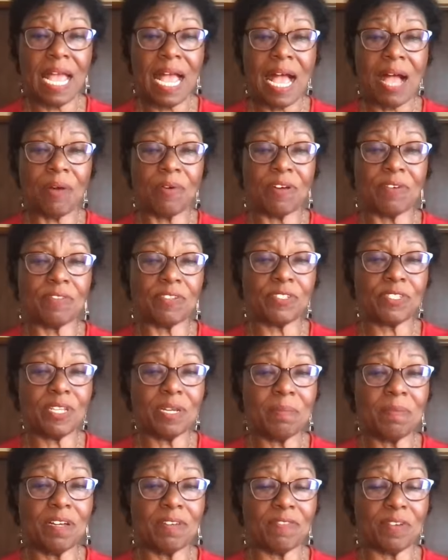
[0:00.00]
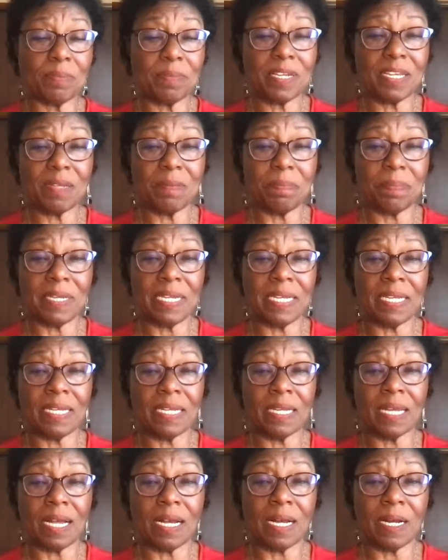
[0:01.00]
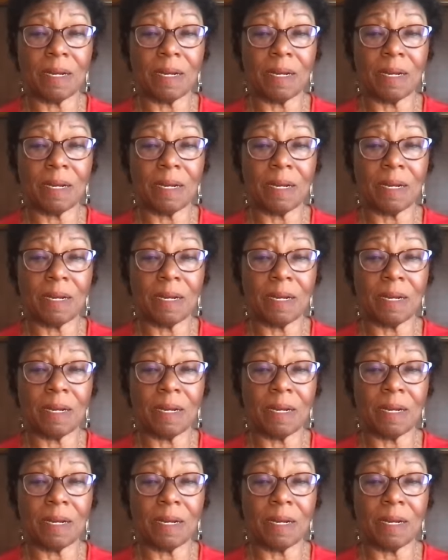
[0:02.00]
However, some of them can be